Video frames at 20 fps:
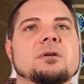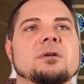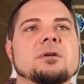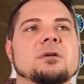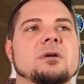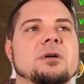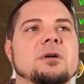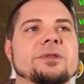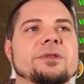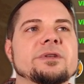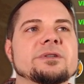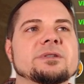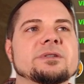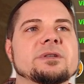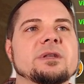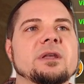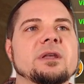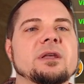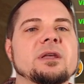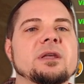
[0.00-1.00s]
on this
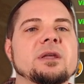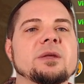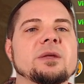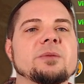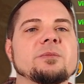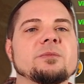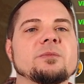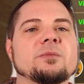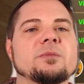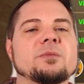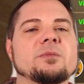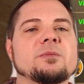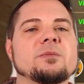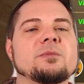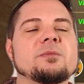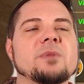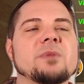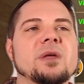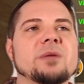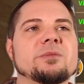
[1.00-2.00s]
game,
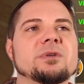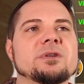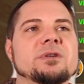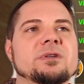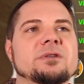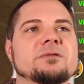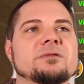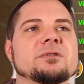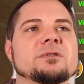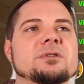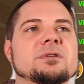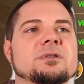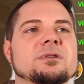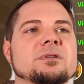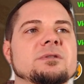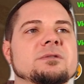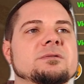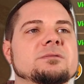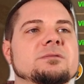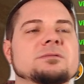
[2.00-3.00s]
maybe even
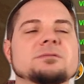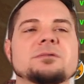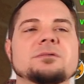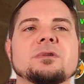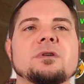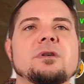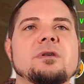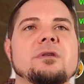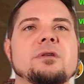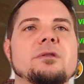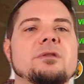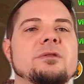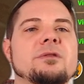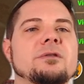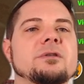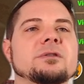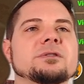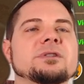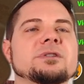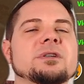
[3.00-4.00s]

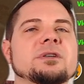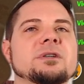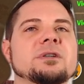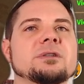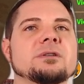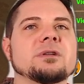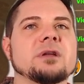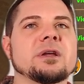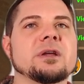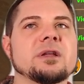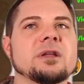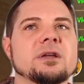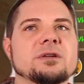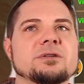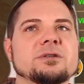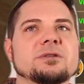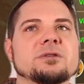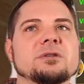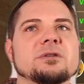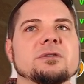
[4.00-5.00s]
13, like an
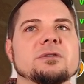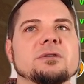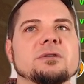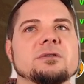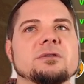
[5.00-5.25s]
extra